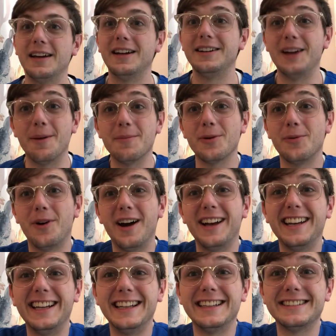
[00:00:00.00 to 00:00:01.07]
Number one
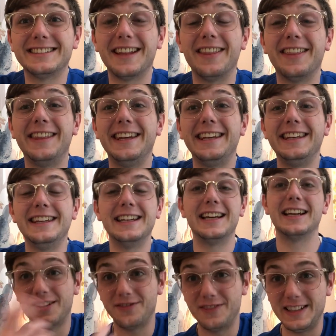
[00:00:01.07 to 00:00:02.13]
is the
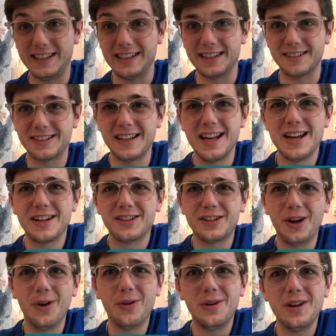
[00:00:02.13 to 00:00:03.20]
convenience.
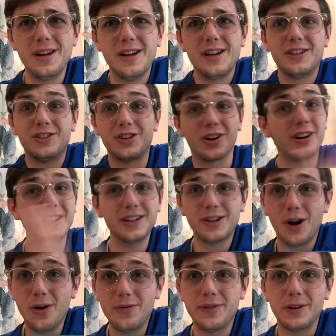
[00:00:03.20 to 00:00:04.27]
So during
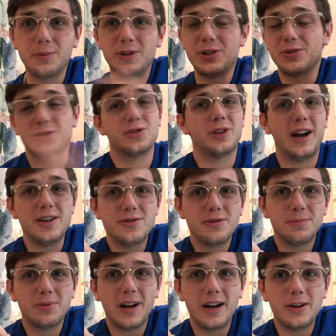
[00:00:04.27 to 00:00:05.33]
COVID, when you were trying to
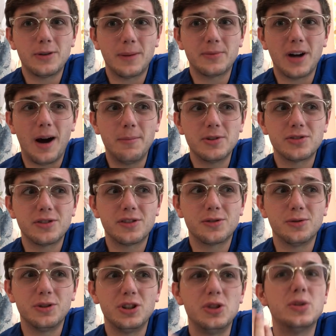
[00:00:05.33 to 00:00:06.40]
apply to optometry
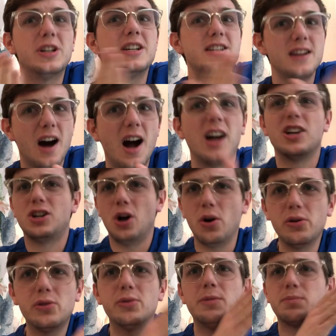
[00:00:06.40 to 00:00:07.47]
school, you could not go
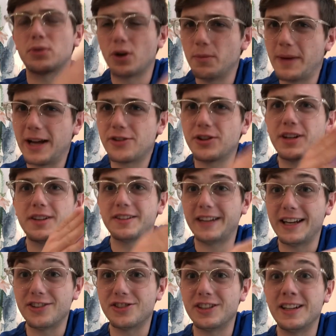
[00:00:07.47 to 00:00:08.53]
to a Prometric
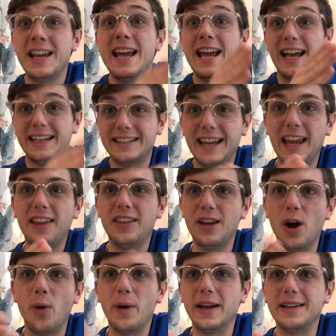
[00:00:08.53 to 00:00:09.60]
station and take the
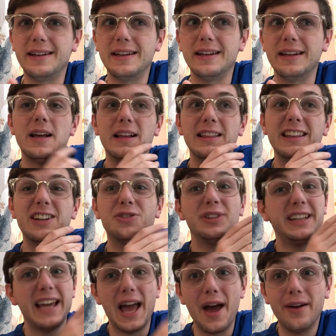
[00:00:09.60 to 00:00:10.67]
OAT.
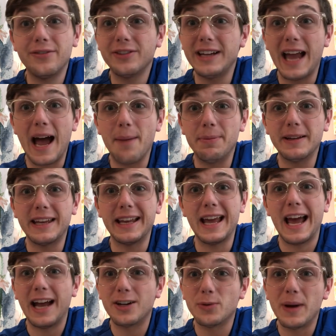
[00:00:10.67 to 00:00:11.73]
Literally every applicant
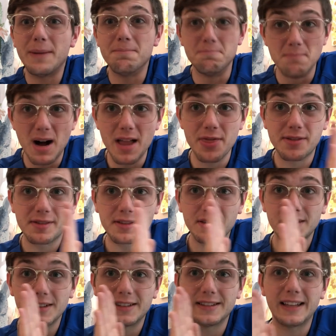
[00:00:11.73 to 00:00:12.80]
had to wait months
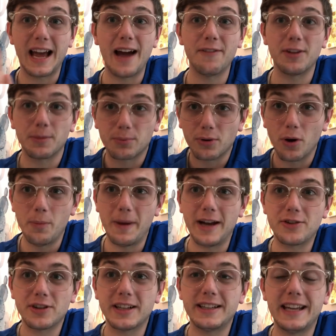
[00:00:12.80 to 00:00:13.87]
to have their
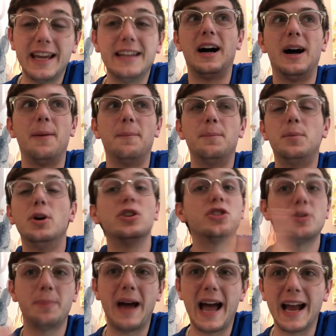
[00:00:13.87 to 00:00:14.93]
Prometric date um,
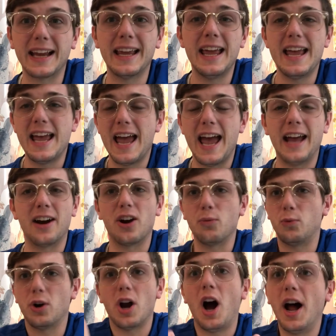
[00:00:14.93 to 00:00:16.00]
pushed back and are,
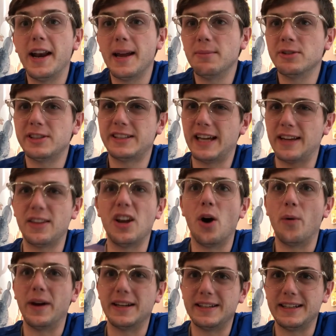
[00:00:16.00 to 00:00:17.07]
were unable to take the
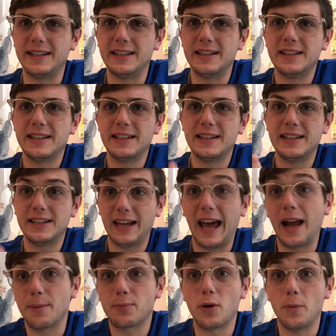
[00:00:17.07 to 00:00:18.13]
OAT
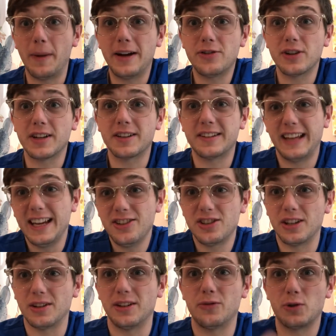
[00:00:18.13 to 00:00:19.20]
at a Prometric
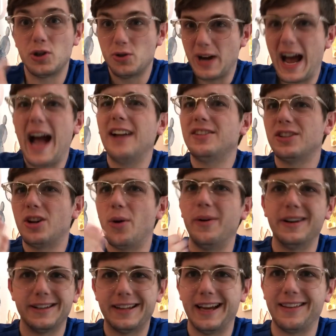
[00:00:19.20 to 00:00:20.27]
station where you had to go
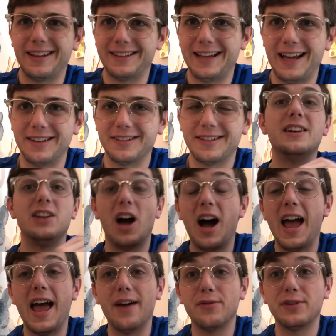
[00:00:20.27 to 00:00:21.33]
in and take the test.
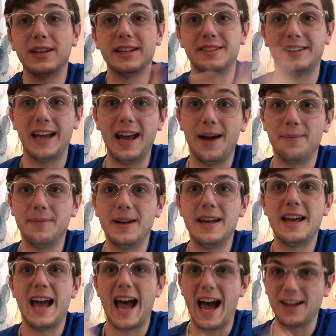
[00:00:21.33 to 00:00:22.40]
Not every exam
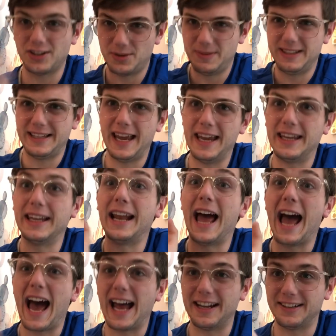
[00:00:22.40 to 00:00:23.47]
has to be taken
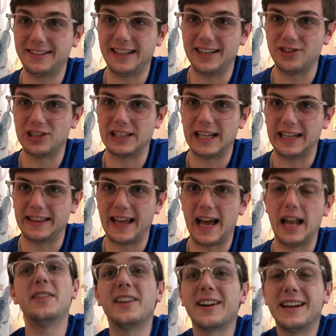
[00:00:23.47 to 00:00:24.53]
at a station like that.
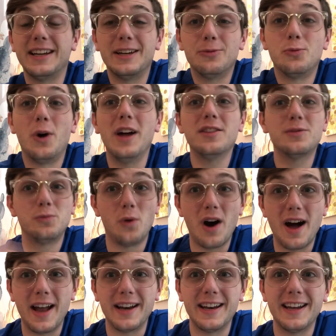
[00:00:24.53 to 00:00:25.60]
There it was
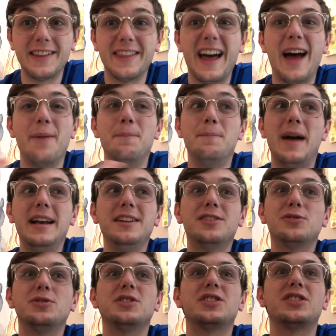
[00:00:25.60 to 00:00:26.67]
one that many
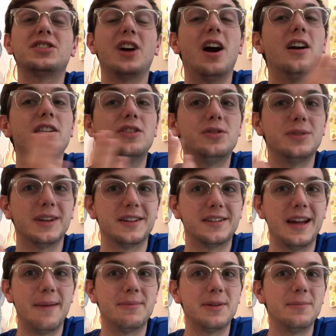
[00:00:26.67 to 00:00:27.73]
schools started to
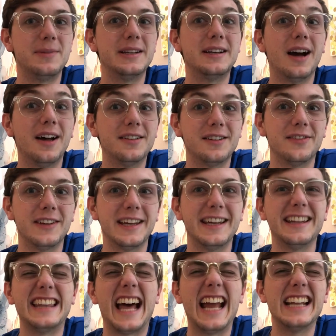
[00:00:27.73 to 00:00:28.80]
accept because of it,
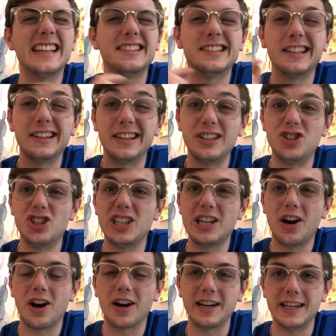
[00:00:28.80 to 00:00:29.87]
and that is the
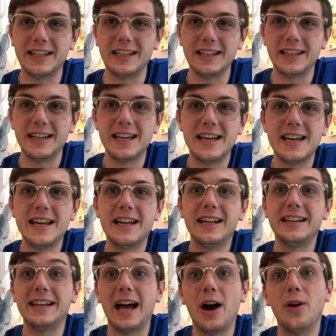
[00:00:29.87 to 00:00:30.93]
GRE.
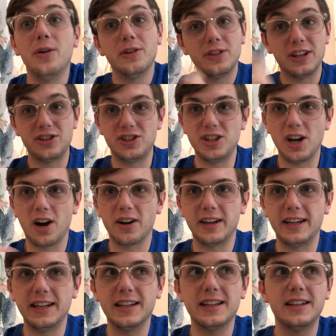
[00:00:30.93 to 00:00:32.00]
Now, the
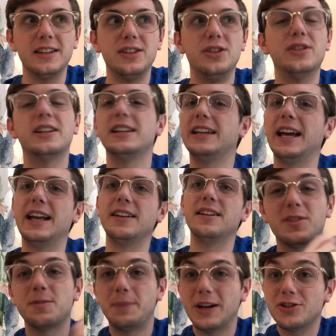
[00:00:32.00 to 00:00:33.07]
GRE, you can get
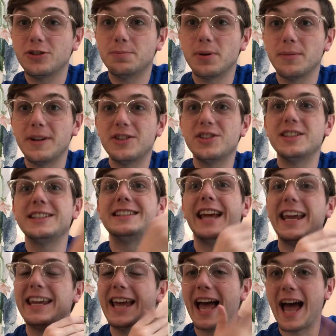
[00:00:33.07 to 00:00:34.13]
special permission to
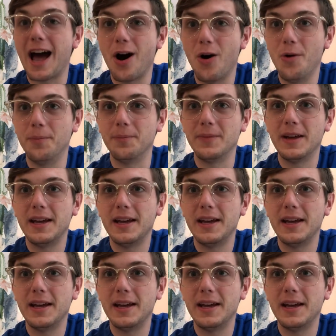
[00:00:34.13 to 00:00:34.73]
take it at home.